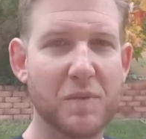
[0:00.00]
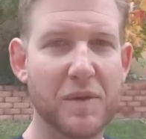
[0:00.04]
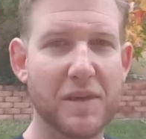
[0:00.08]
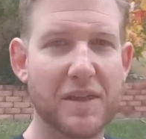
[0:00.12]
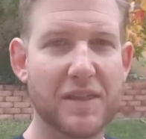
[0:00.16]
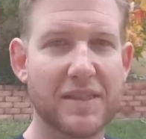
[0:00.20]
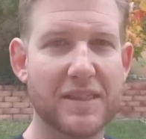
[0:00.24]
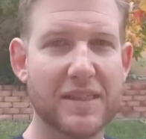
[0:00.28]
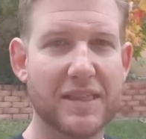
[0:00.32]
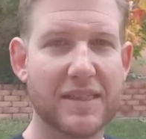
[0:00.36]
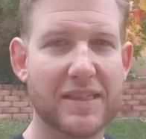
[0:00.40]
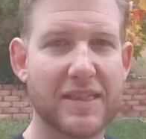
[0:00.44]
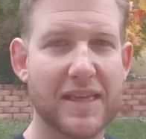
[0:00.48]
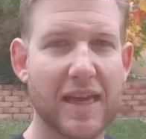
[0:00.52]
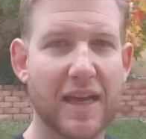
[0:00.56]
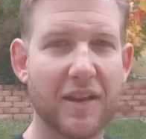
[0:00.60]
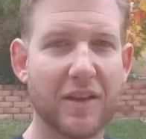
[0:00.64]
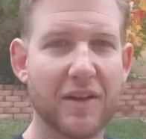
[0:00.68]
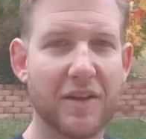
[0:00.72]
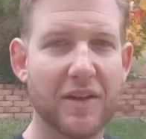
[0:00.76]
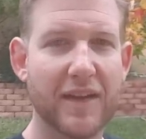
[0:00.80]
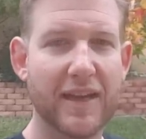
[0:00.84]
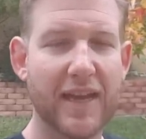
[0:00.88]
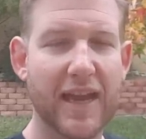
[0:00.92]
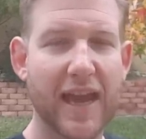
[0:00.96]
pieces of
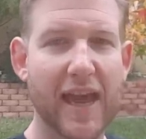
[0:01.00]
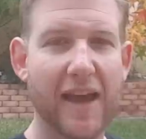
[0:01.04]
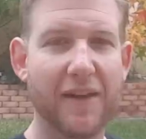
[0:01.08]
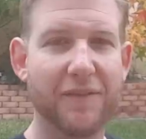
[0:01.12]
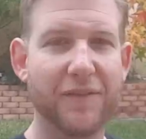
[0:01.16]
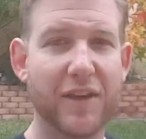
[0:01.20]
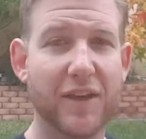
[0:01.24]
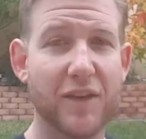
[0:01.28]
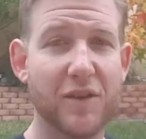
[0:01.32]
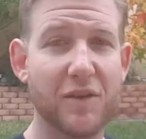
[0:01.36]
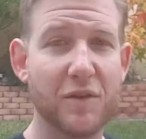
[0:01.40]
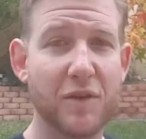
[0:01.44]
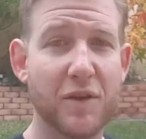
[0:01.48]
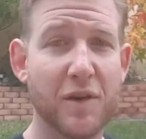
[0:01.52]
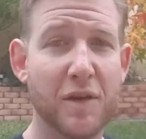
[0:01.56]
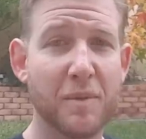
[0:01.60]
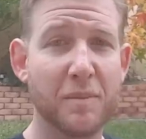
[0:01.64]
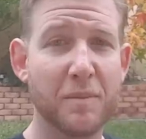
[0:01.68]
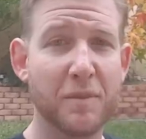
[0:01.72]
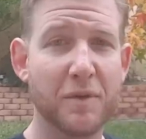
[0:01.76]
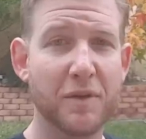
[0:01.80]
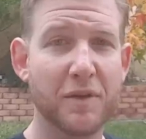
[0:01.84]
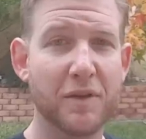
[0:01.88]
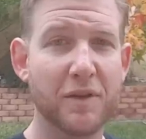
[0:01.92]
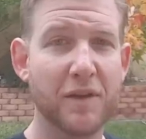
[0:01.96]
celery, half a
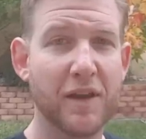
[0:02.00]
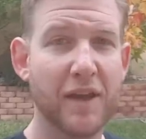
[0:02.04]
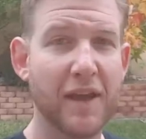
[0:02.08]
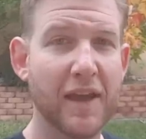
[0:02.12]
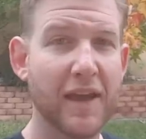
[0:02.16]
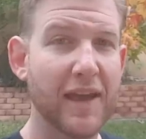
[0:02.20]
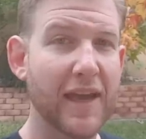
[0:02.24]
cucumber,